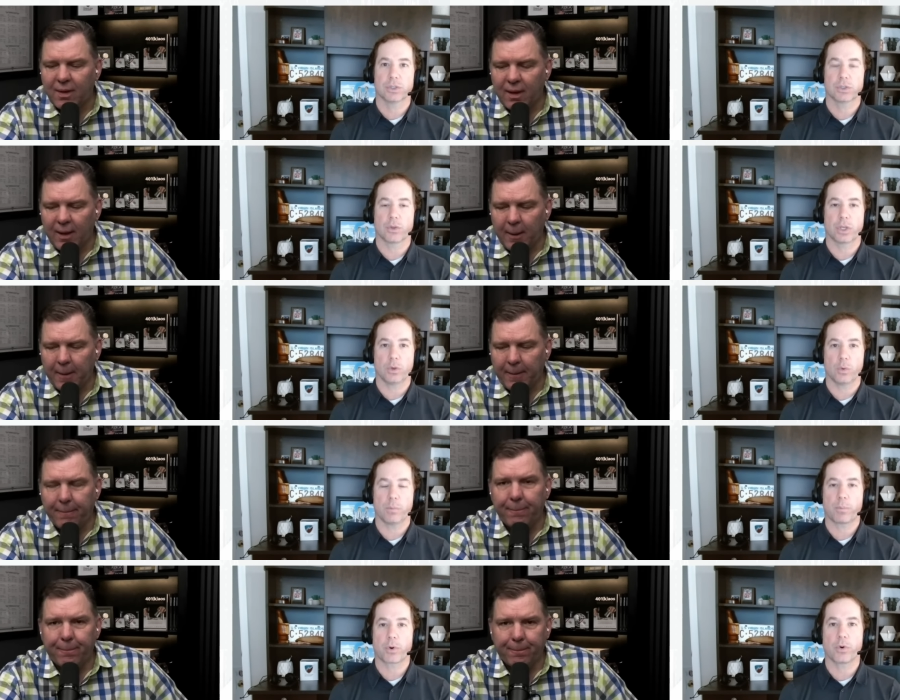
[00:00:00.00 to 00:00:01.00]
Speaker 1: so that you
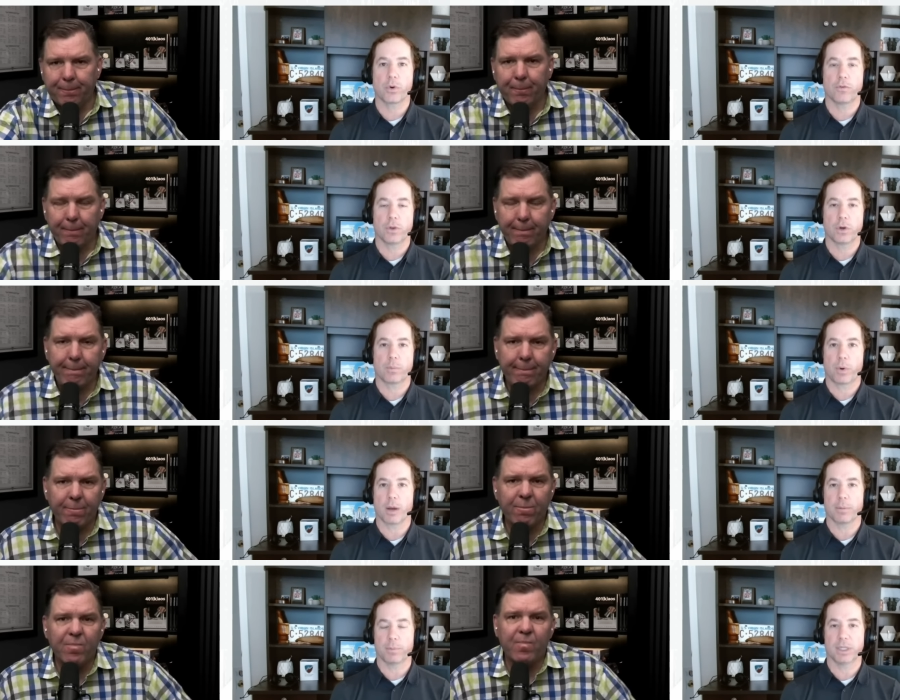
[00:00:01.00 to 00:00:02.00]
improve your
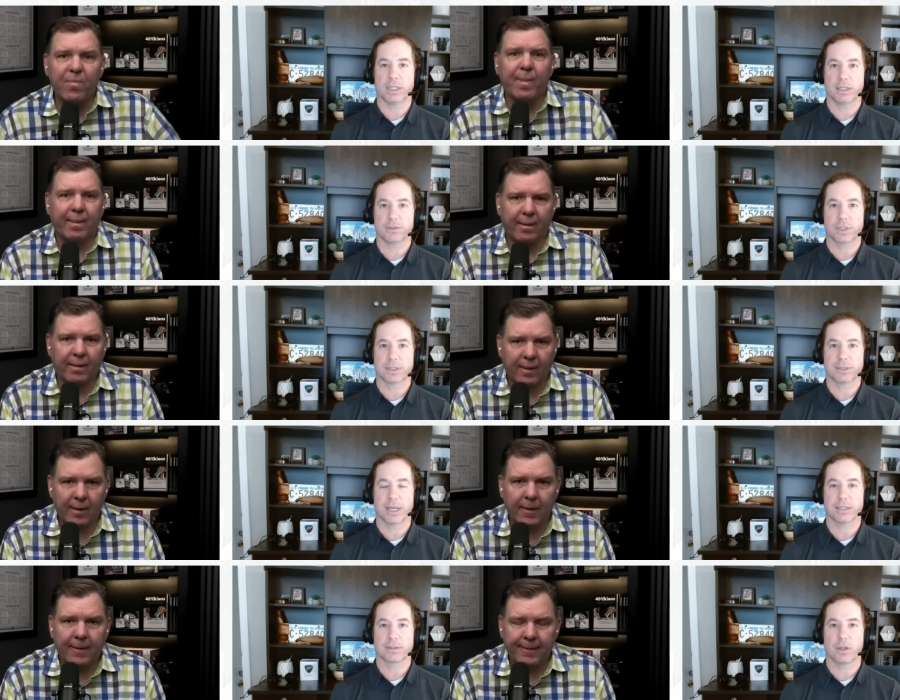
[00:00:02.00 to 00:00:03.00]
probability of
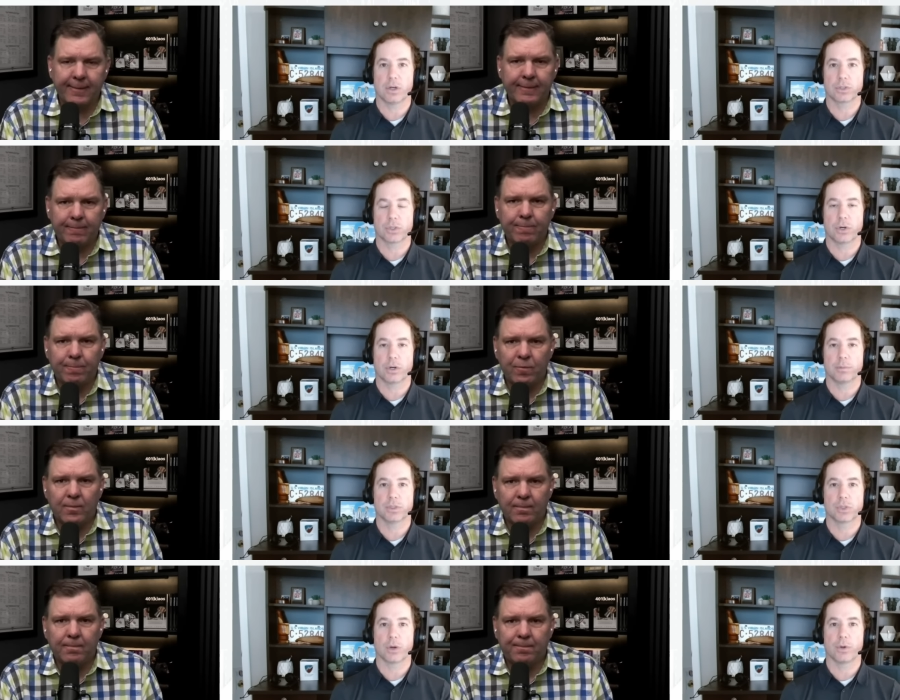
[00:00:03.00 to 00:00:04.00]
success long term.
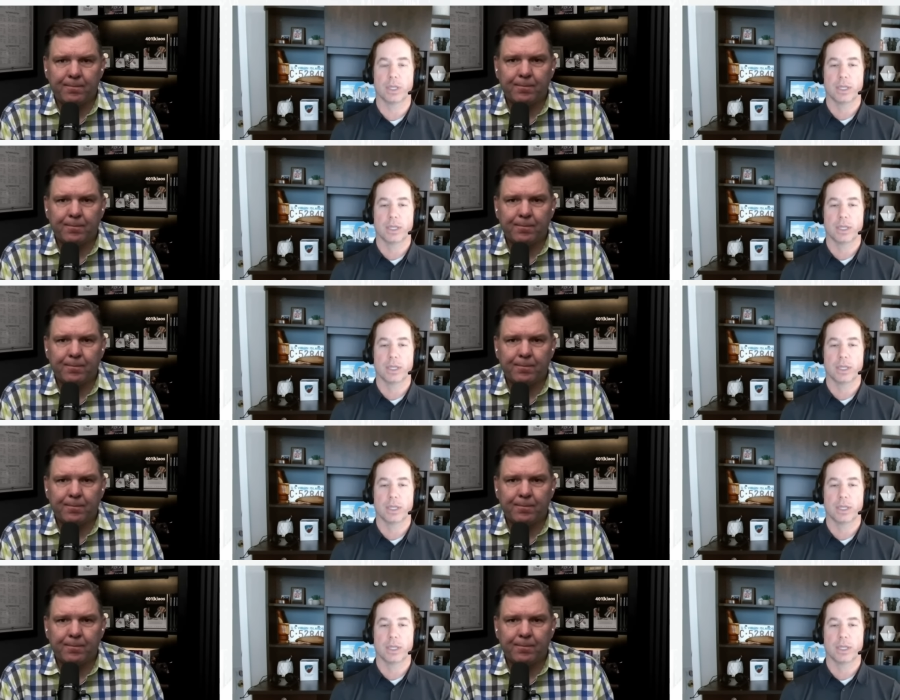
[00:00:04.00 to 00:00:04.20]
And so